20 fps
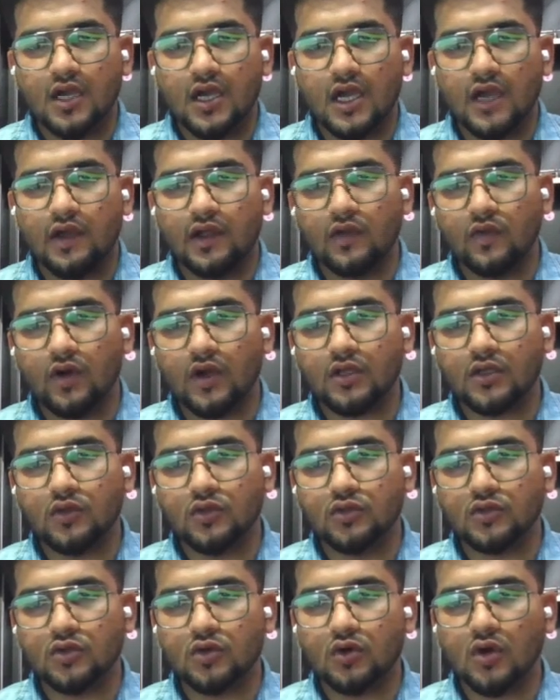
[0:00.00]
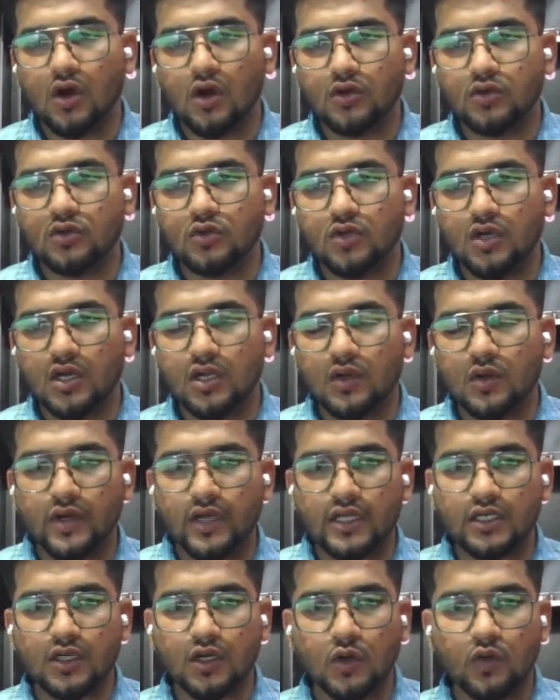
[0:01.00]
I will walk you through how to
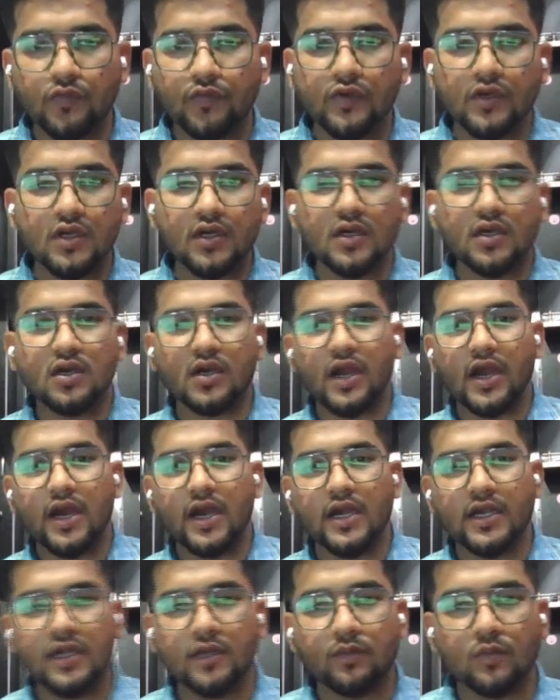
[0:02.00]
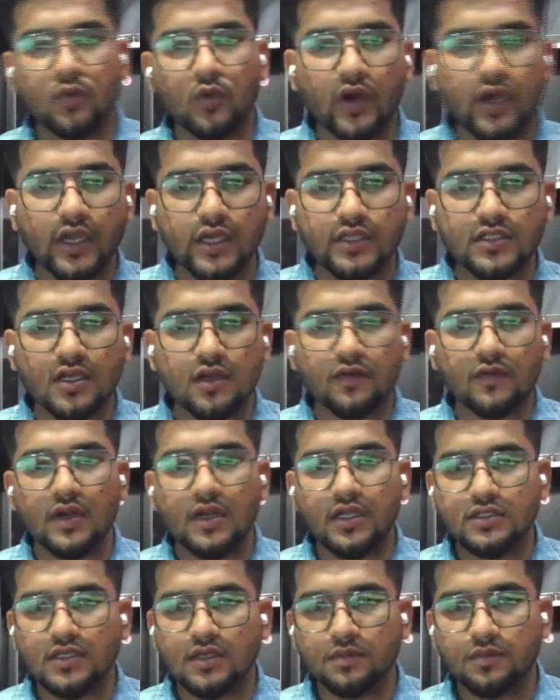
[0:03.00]
download and configure and deploy a
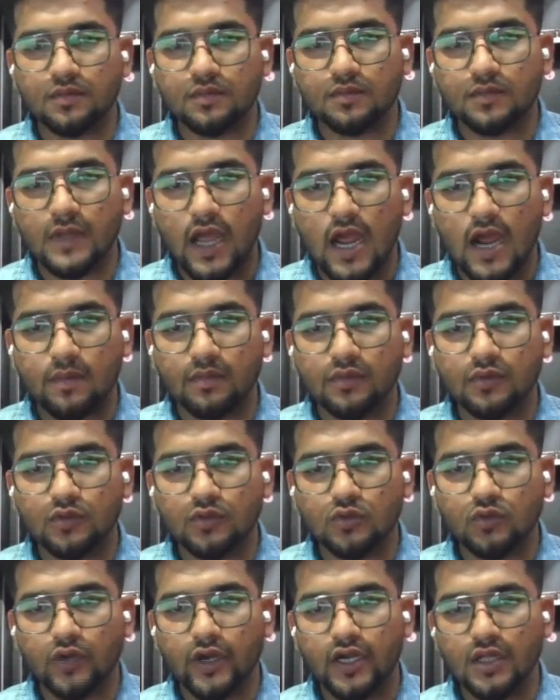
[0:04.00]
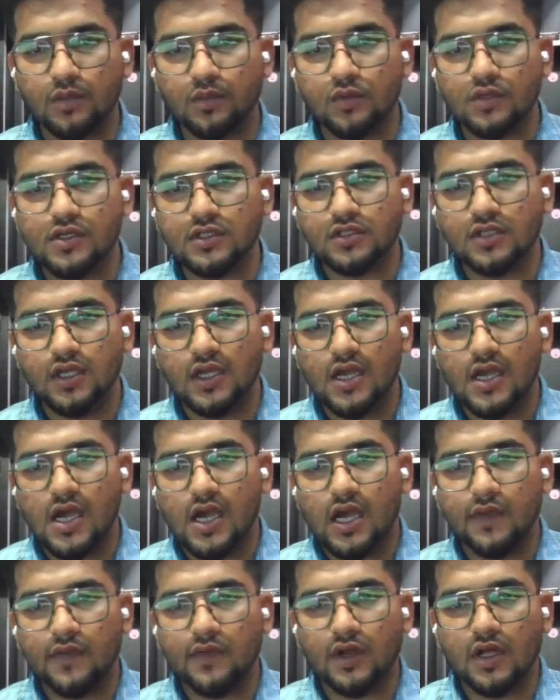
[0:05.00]
serverless app to AWS.
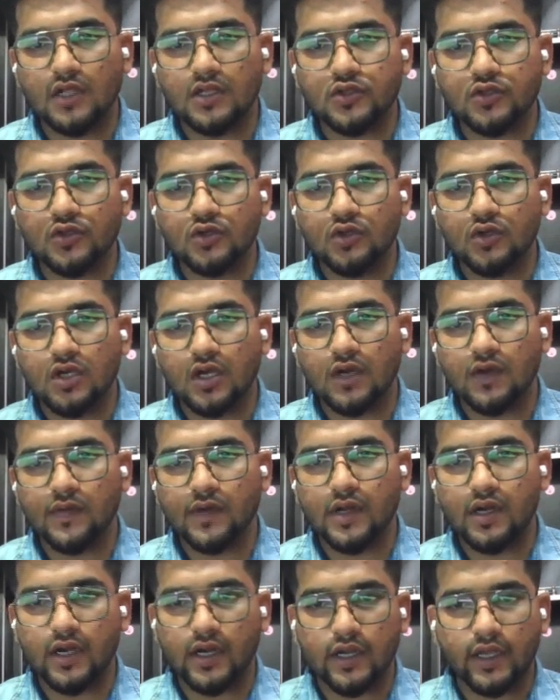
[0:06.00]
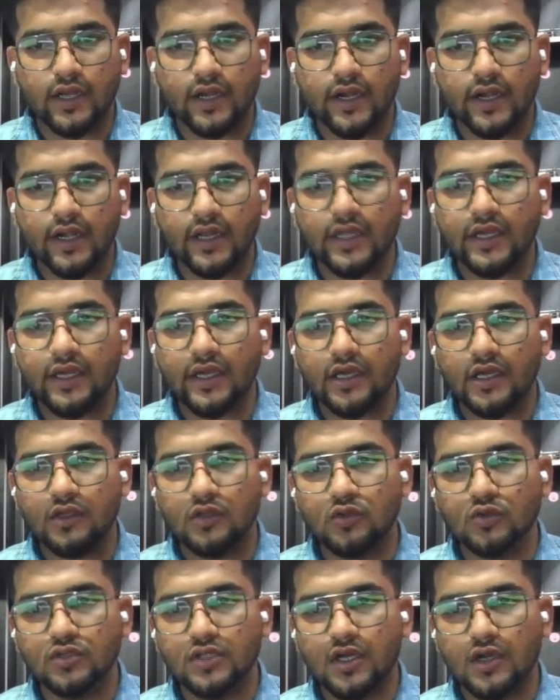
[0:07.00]
I will also cover creating a
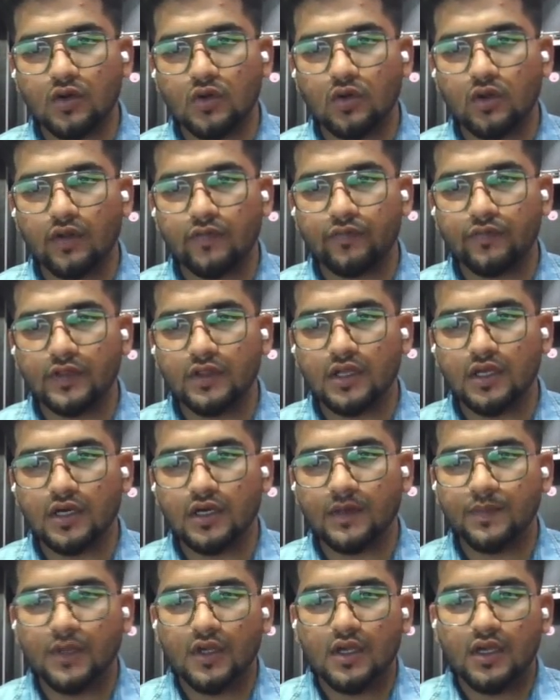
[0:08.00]
user role with the